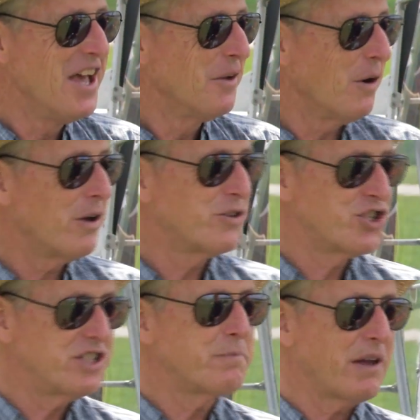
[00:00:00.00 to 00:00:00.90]
well,
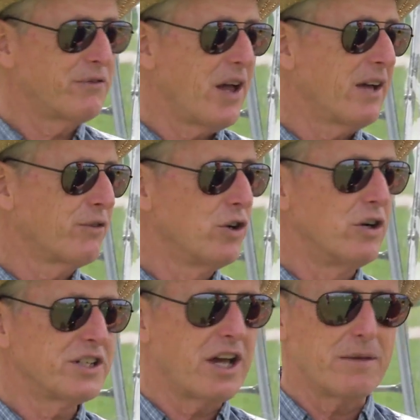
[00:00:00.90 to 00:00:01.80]
she's been flying for a
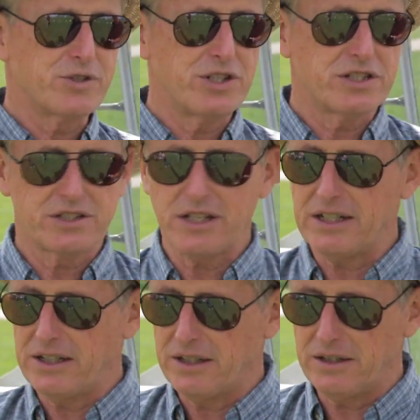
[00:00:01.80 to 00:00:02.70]
long time. She's,
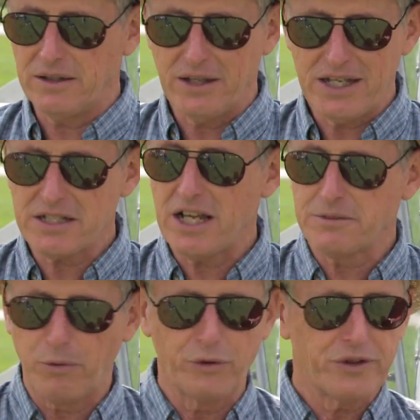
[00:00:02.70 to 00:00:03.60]
uh, as,
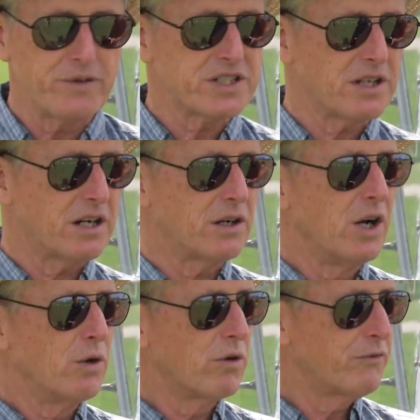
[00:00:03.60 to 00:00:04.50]
as both of us are,
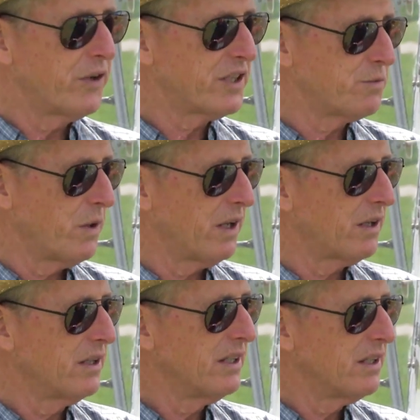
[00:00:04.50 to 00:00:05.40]
we're fixed
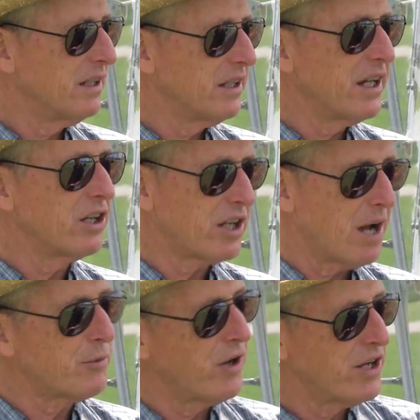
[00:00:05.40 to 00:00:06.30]
wing uh,
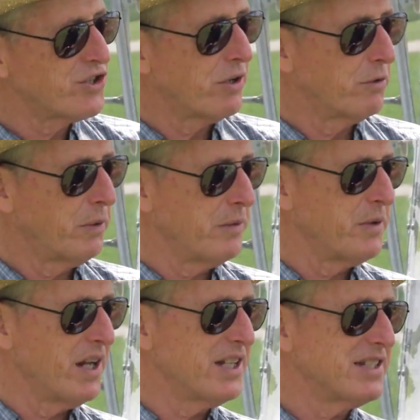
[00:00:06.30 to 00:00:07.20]
helicopter and gyroplane
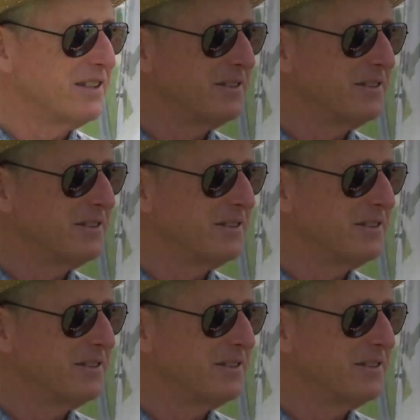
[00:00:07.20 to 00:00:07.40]
pilots.